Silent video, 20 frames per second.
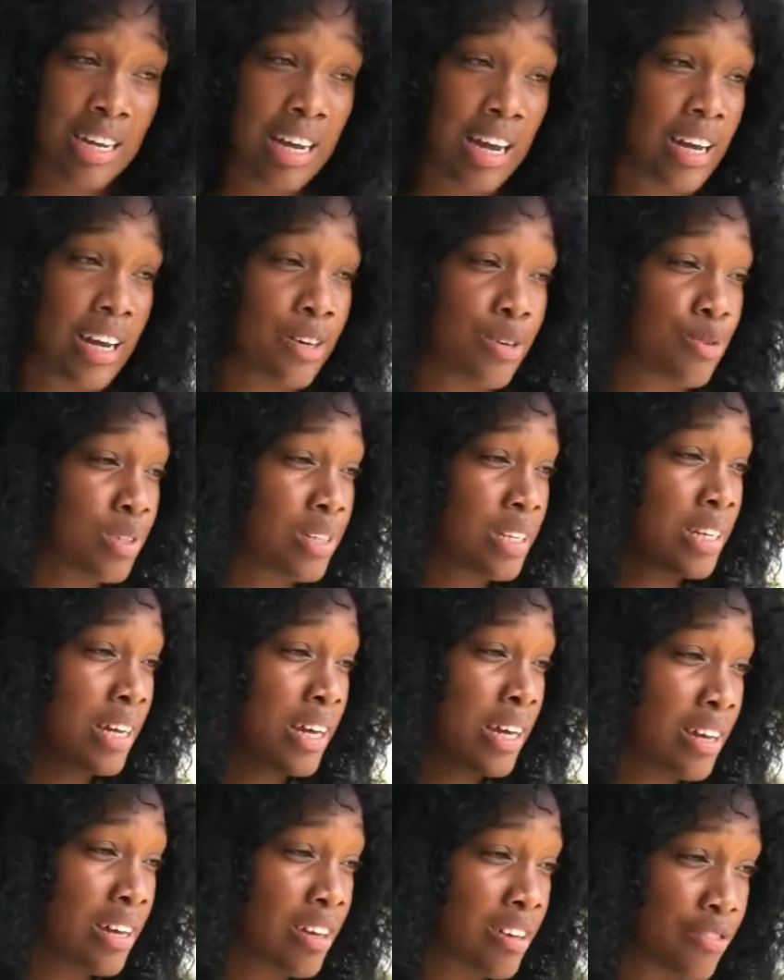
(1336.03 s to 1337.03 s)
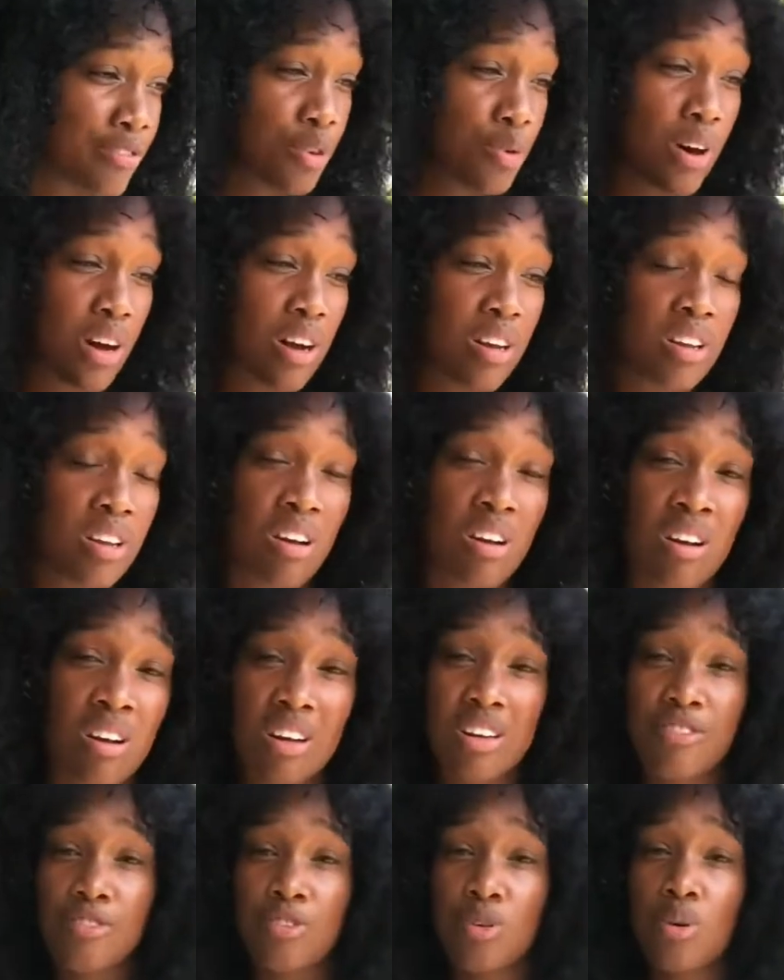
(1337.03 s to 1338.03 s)
I don't care if you are young,
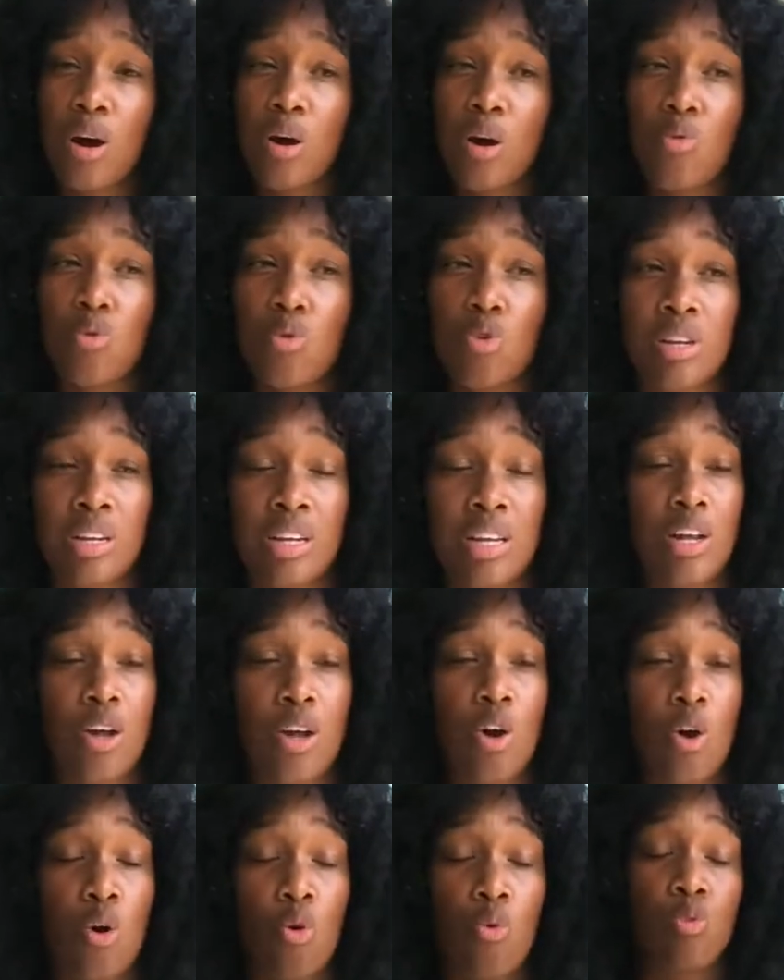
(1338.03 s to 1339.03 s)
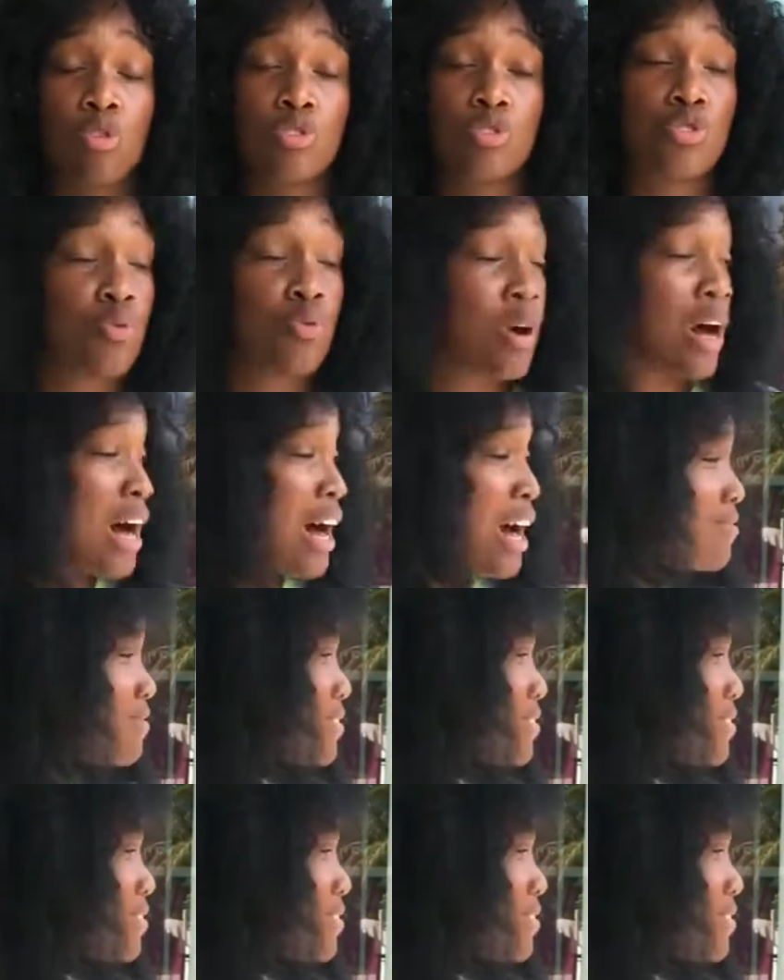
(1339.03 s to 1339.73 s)
if you are old. Once you have